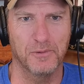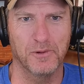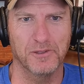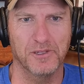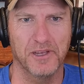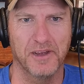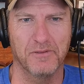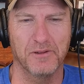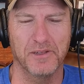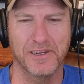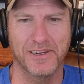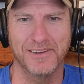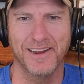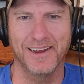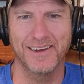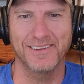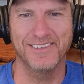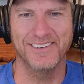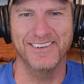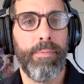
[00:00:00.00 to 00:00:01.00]
definitely
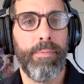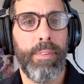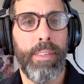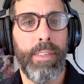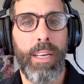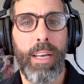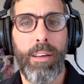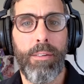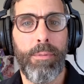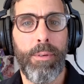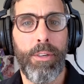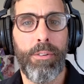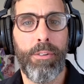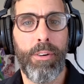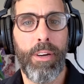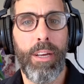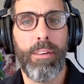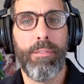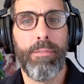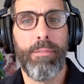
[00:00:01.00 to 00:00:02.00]
connect you. Yeah, that'd be
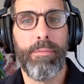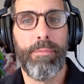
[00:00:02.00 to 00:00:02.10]
great.